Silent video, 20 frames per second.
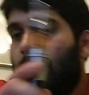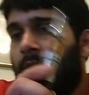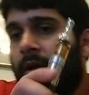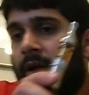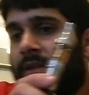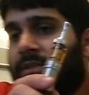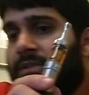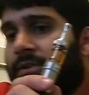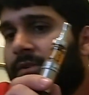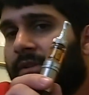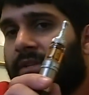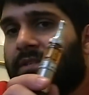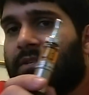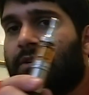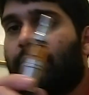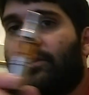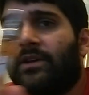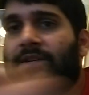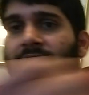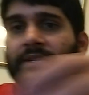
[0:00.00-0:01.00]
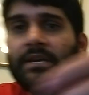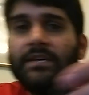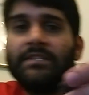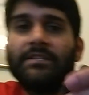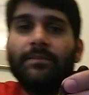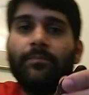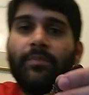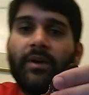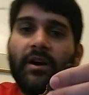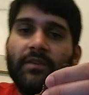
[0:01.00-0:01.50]
And so let's go ahead and take
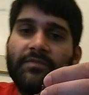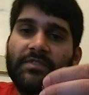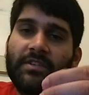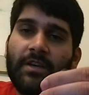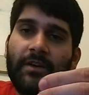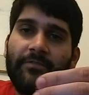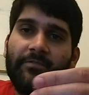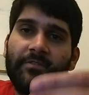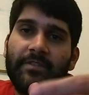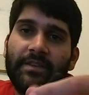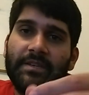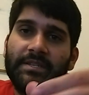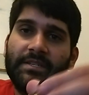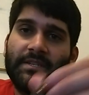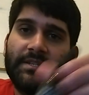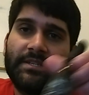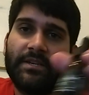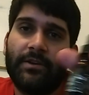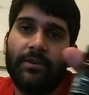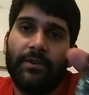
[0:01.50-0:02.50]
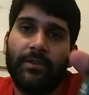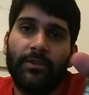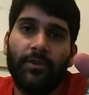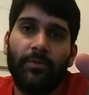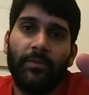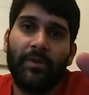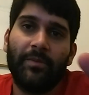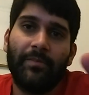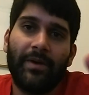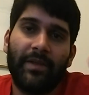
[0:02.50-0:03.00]
some puffs off of this and tell you a little
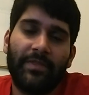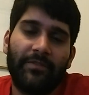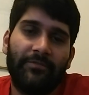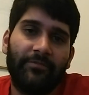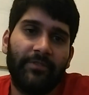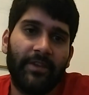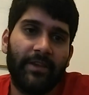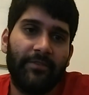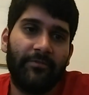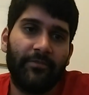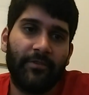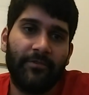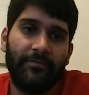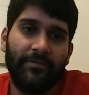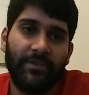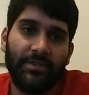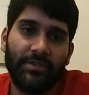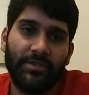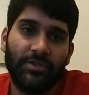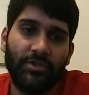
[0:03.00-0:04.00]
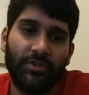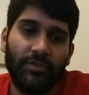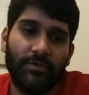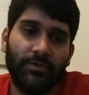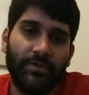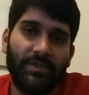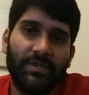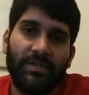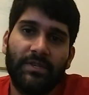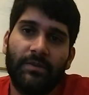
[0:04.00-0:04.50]
bit about the flavor of this
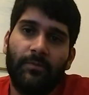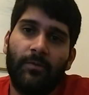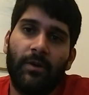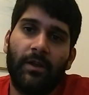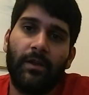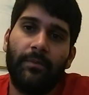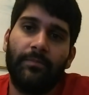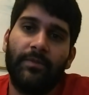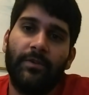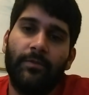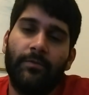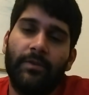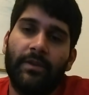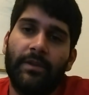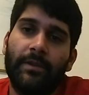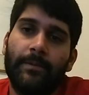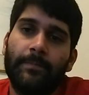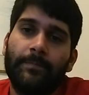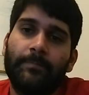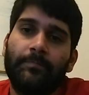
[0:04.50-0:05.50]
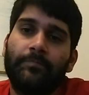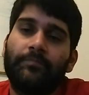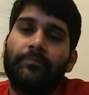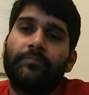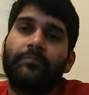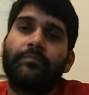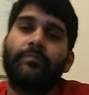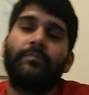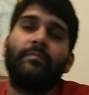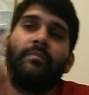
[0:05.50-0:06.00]
juice while I'm doing it.
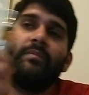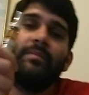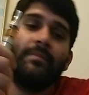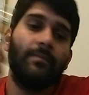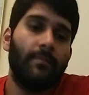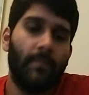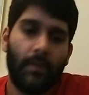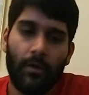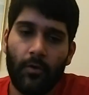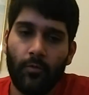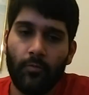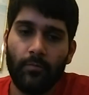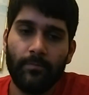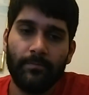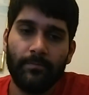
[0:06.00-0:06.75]
Ooh.